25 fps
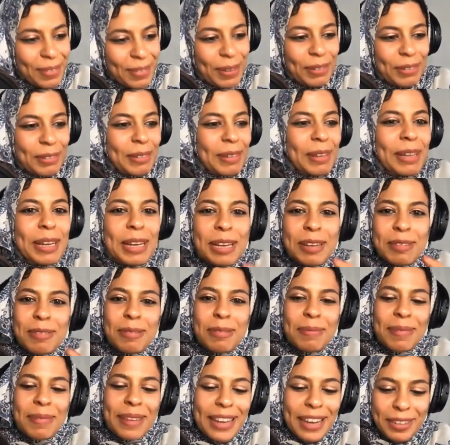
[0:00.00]
Powerful.
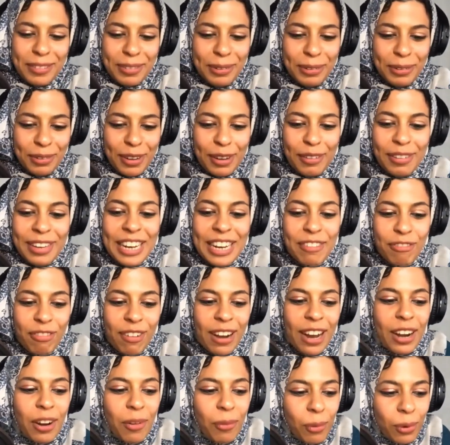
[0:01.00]
Maybe I don't know if you have any
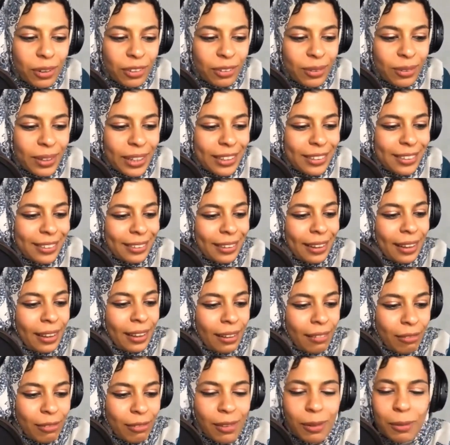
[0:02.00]
final words like
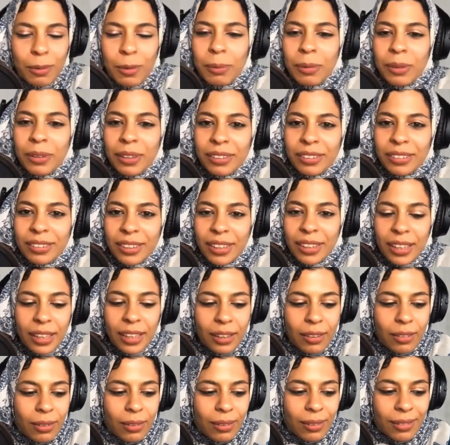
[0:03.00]
say for people
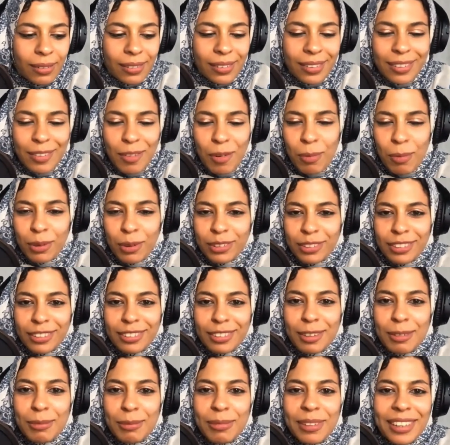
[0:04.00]
listening or
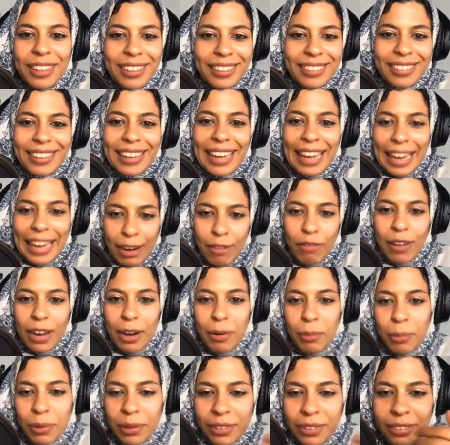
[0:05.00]
robotics community. Any
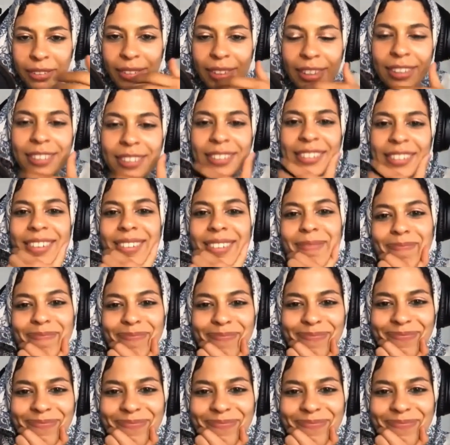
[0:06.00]
final words like say?